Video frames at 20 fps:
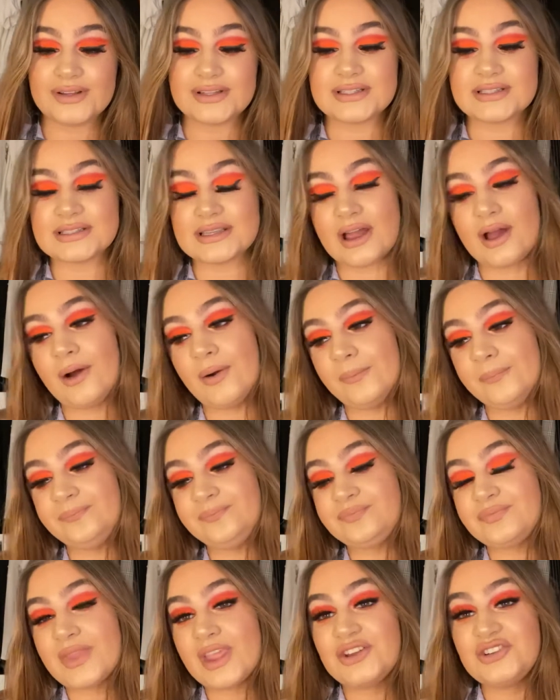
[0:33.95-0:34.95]
So
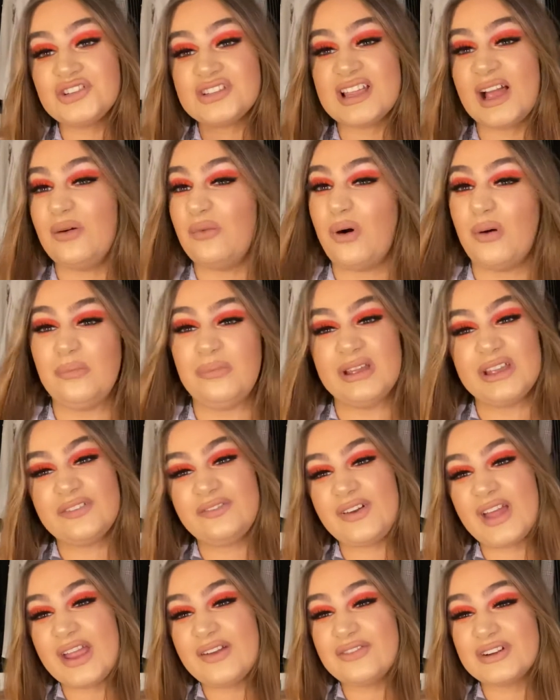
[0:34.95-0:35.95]
it's just like one big
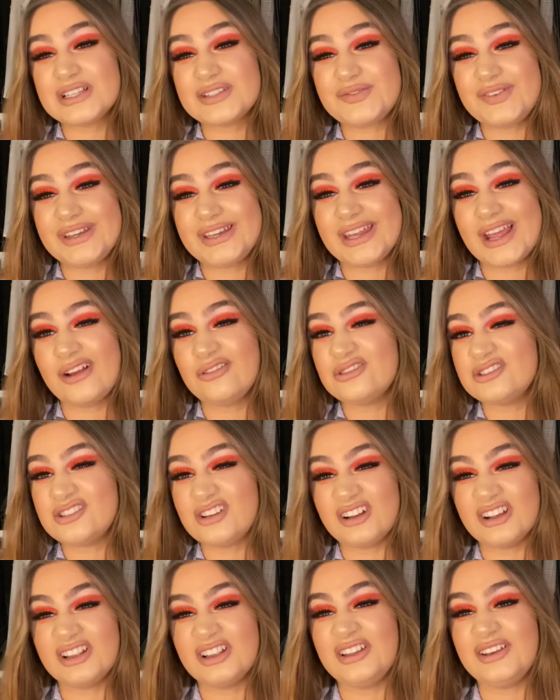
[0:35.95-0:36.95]
favourites video, just
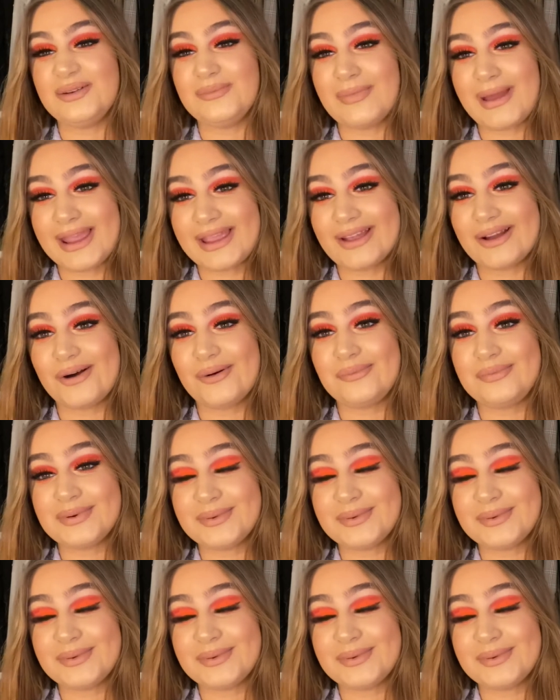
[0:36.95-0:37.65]
not including makeup,